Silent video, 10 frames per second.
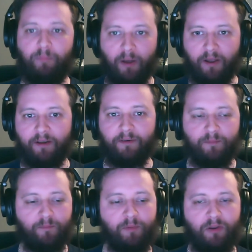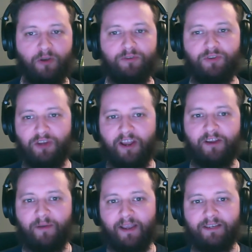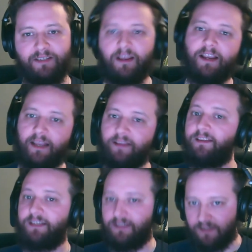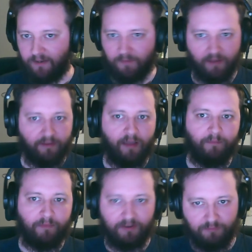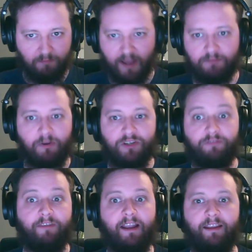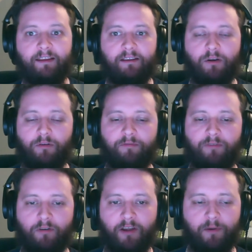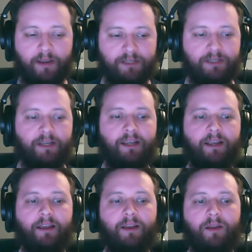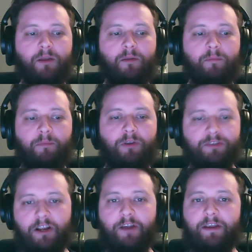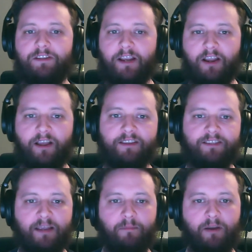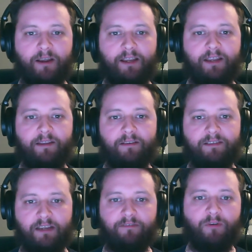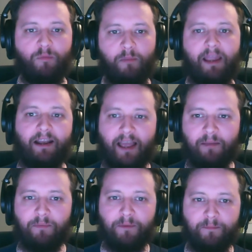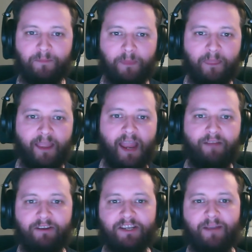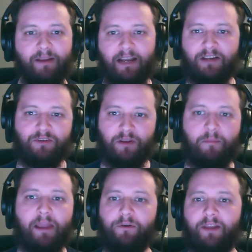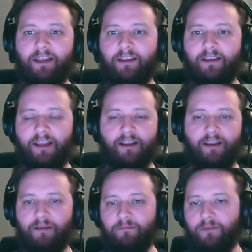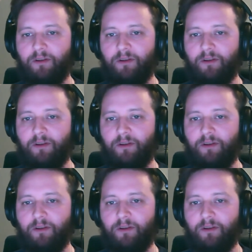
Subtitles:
But because on iOS, again, this is as much a failing of iOS, because on iOS I can't set my default mail app. Every time I clicked on a mail link in a